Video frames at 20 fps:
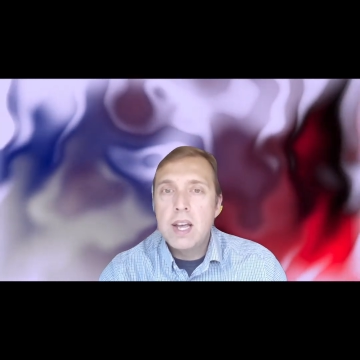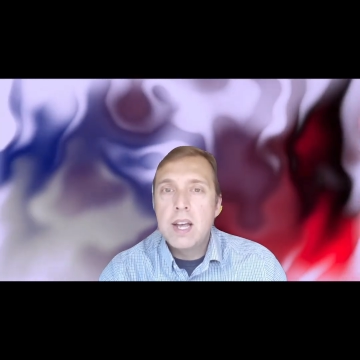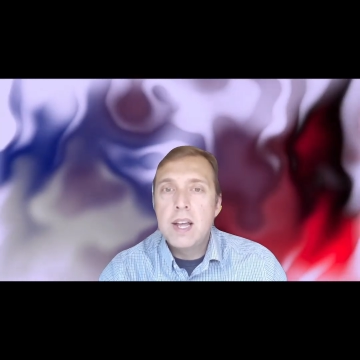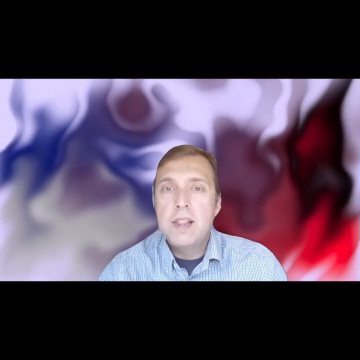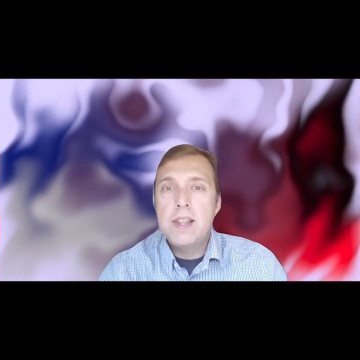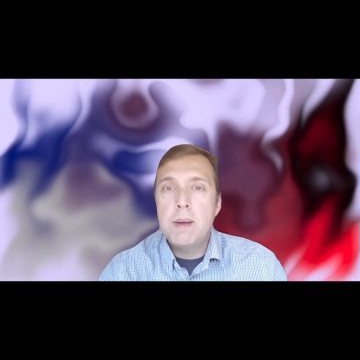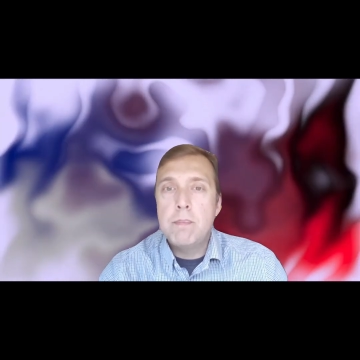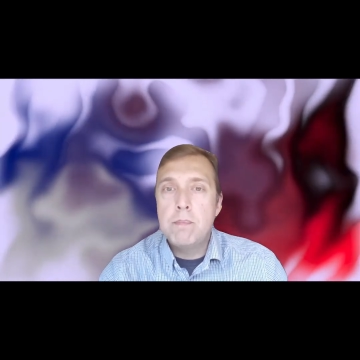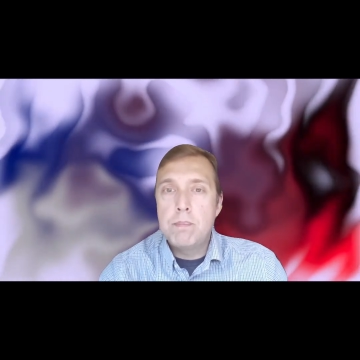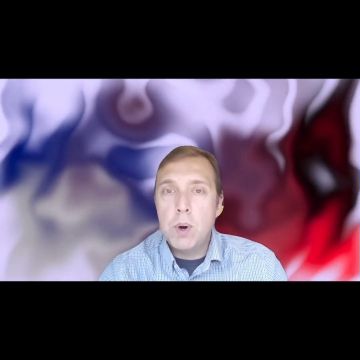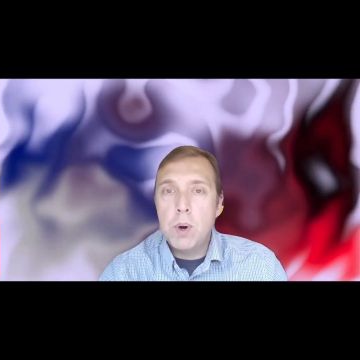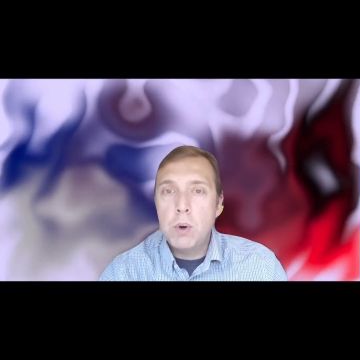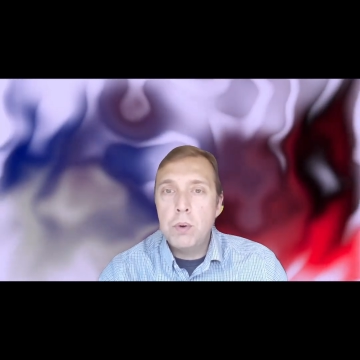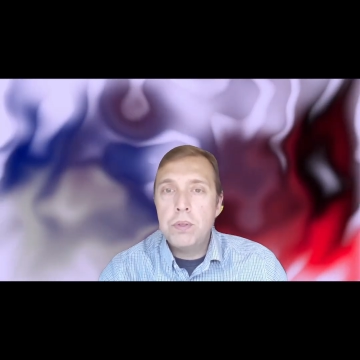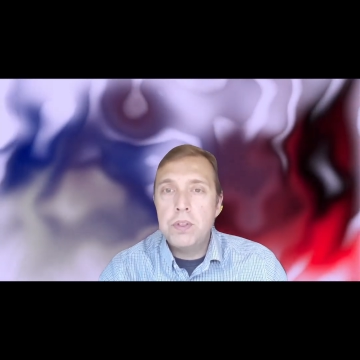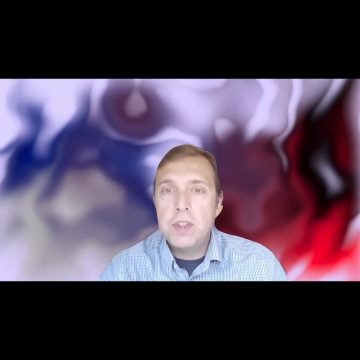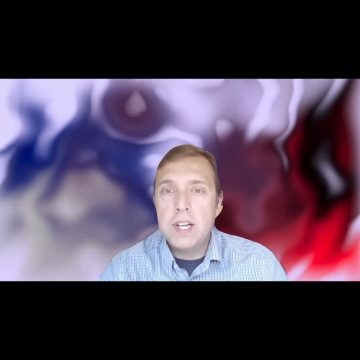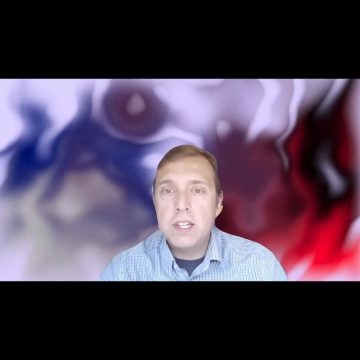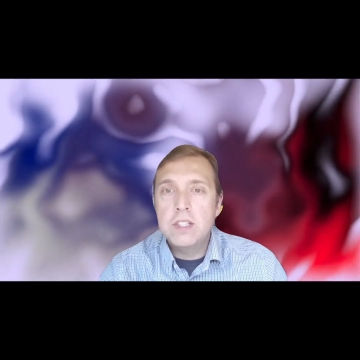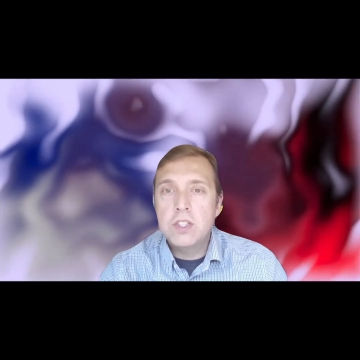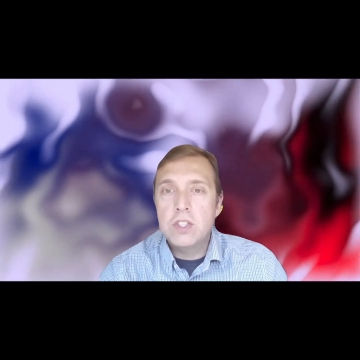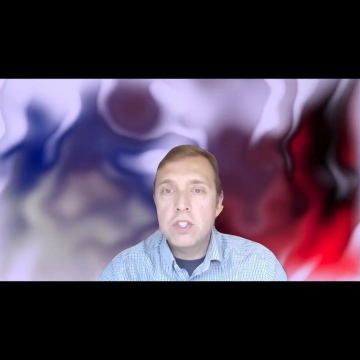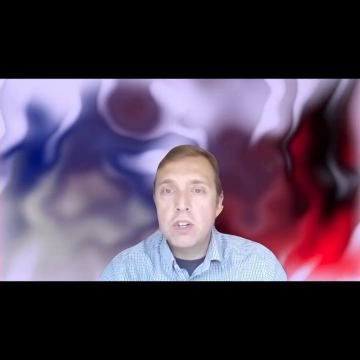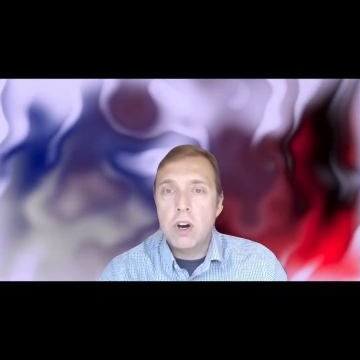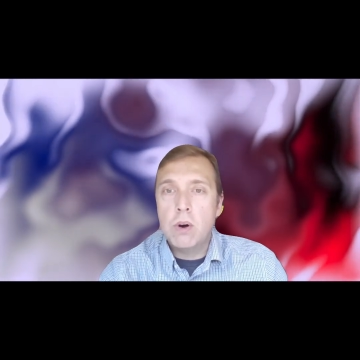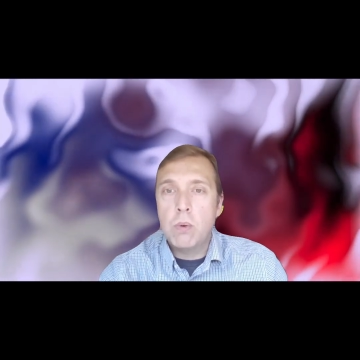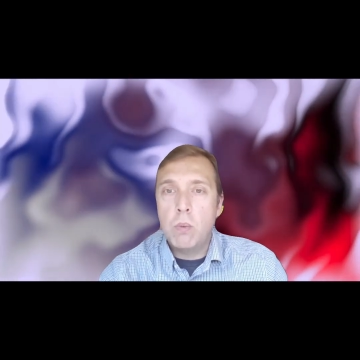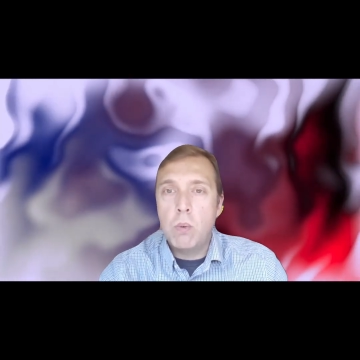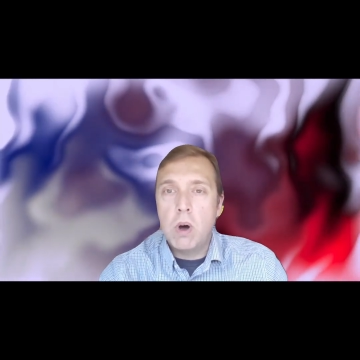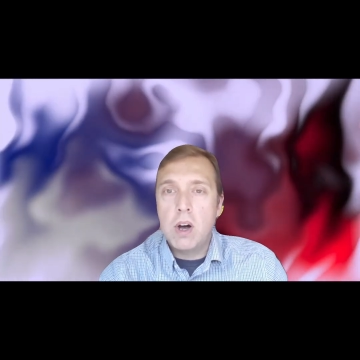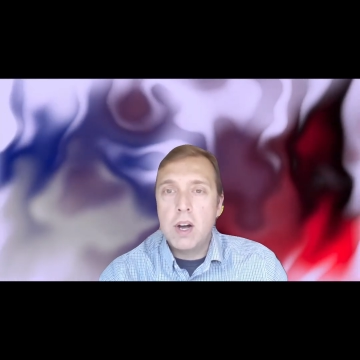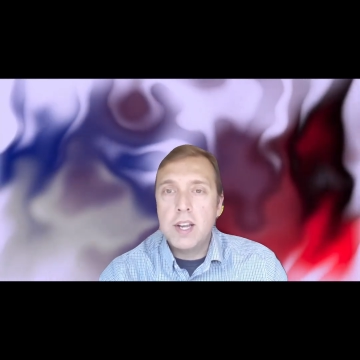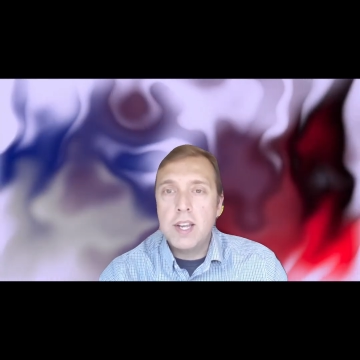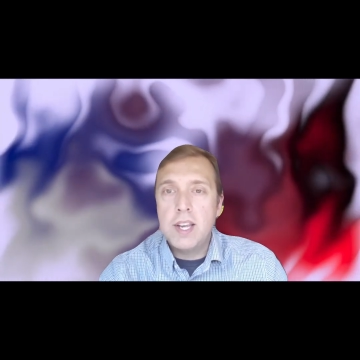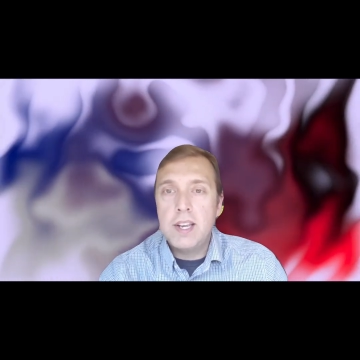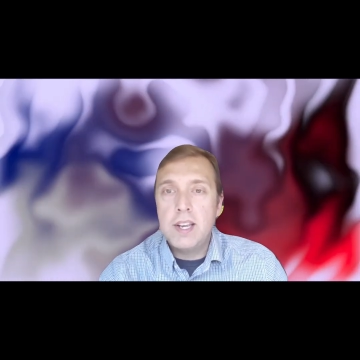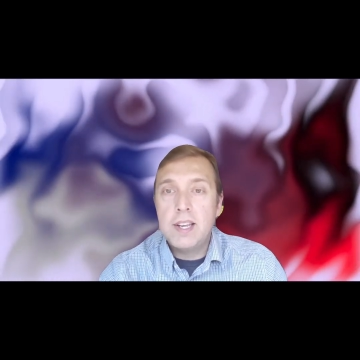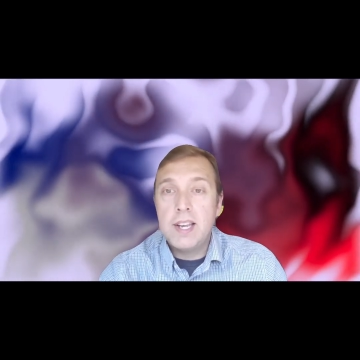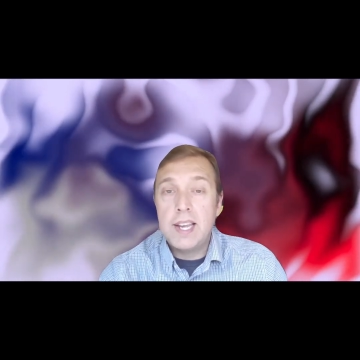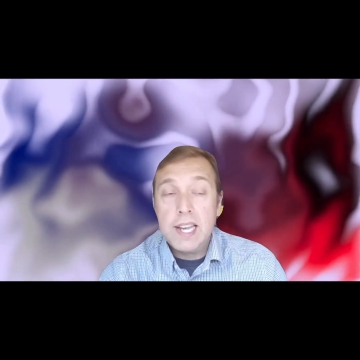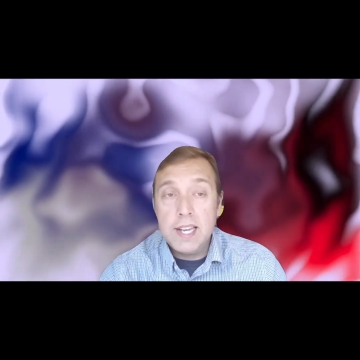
They both then start walking